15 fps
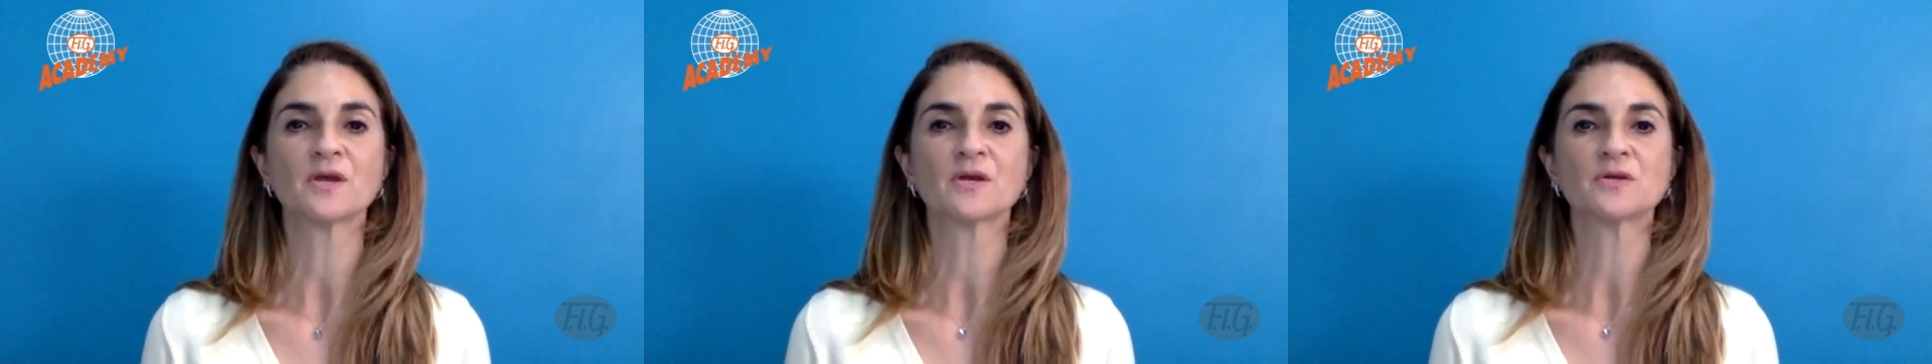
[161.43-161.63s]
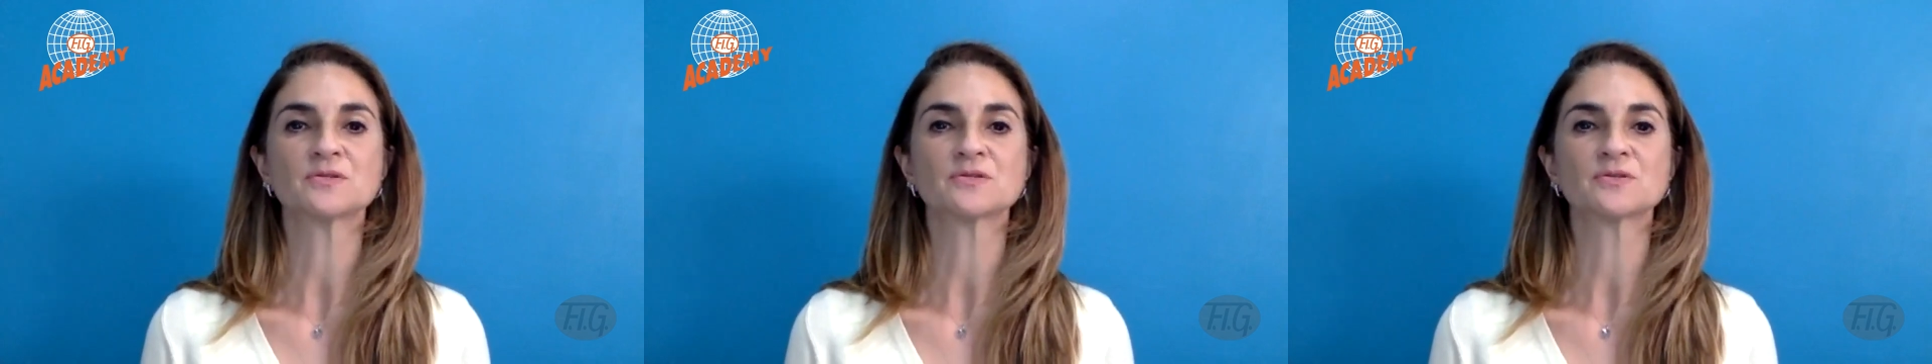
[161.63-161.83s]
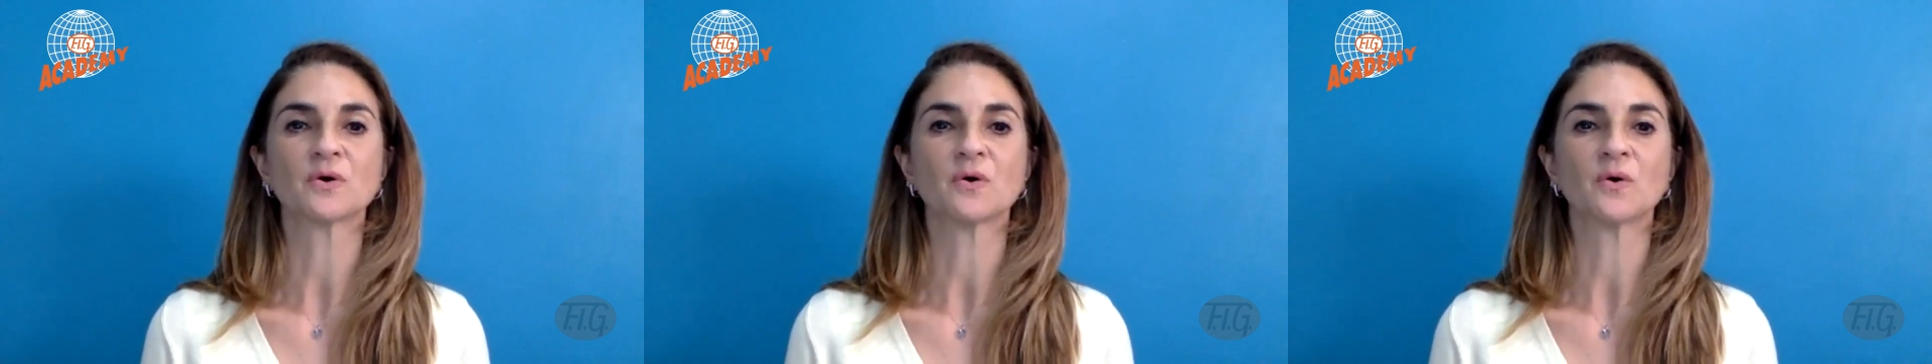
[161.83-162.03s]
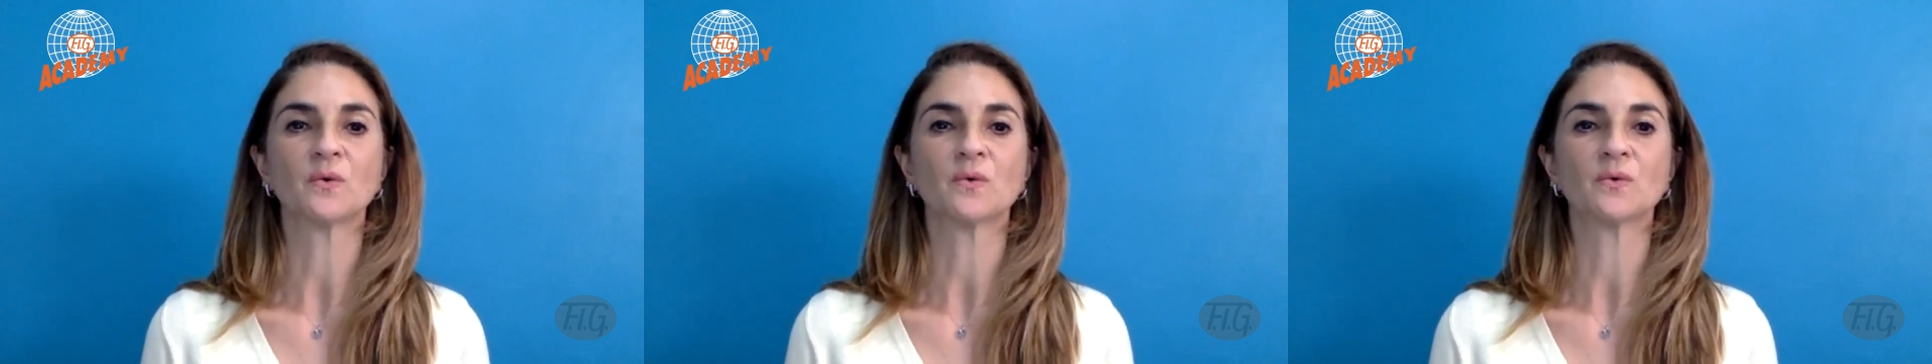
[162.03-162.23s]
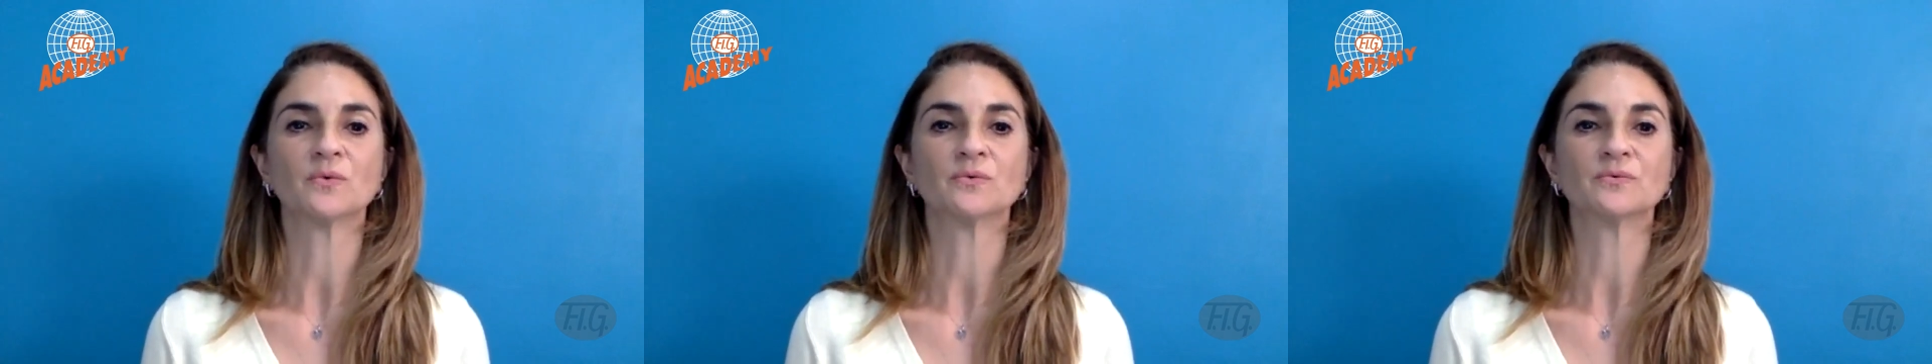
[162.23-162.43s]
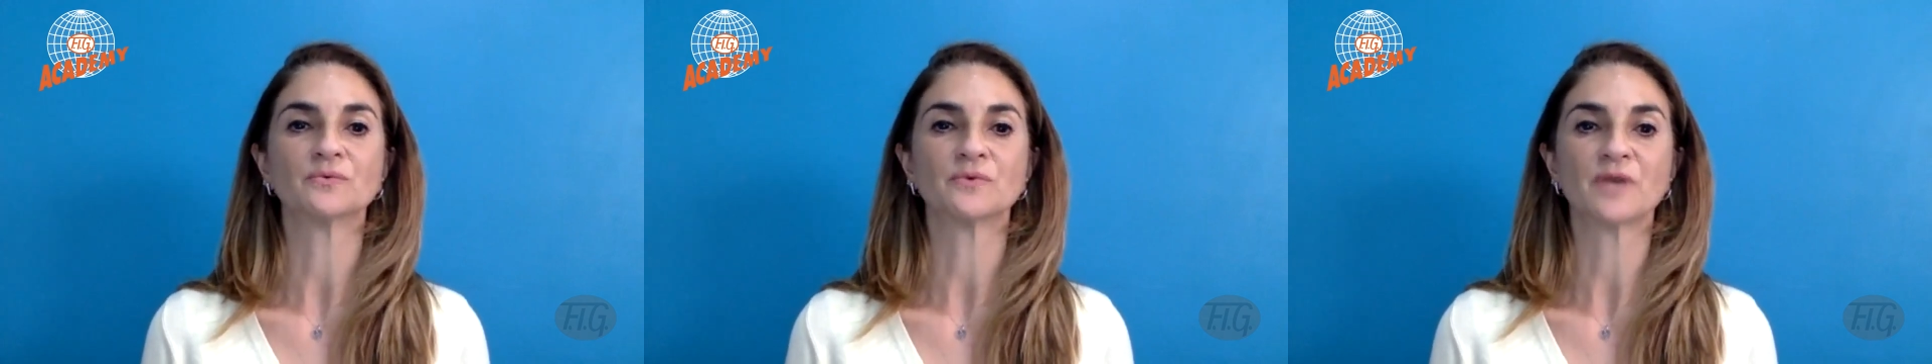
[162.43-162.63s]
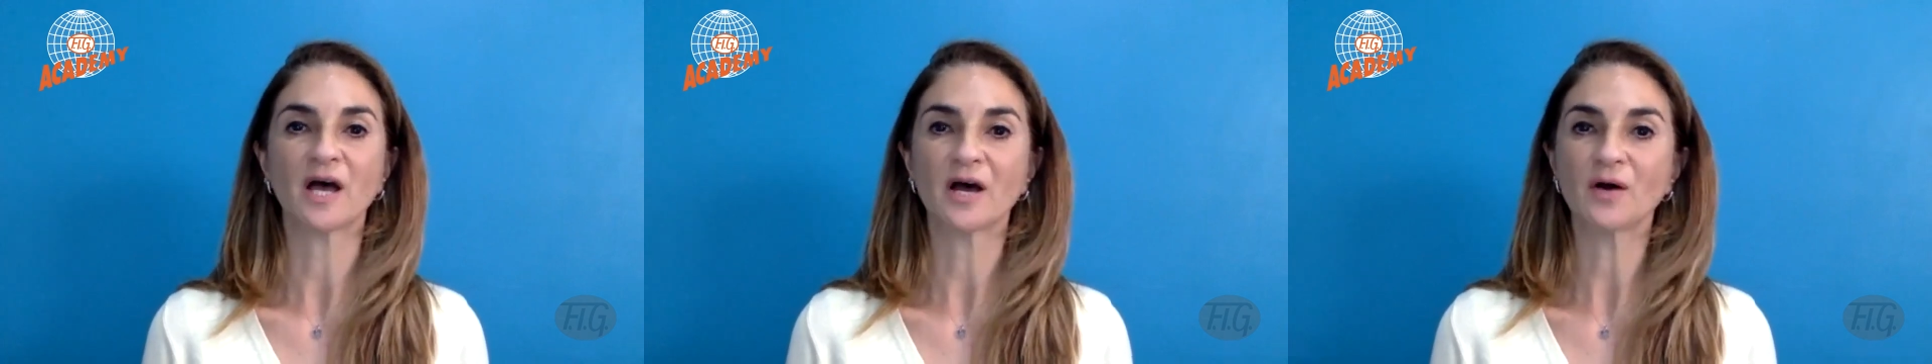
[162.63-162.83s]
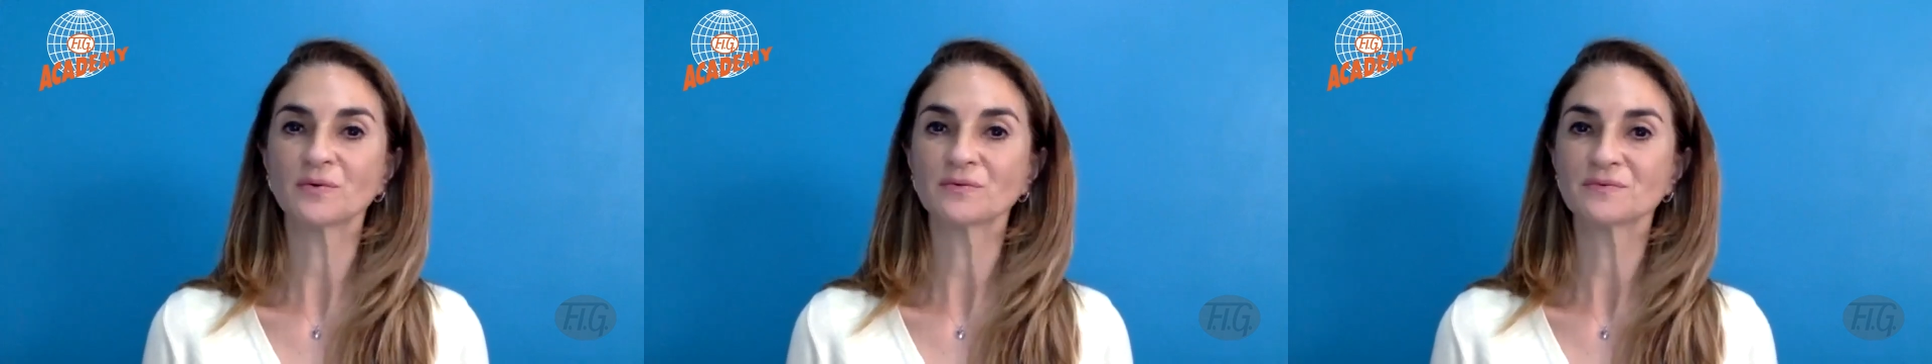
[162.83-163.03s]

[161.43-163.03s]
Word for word: So now,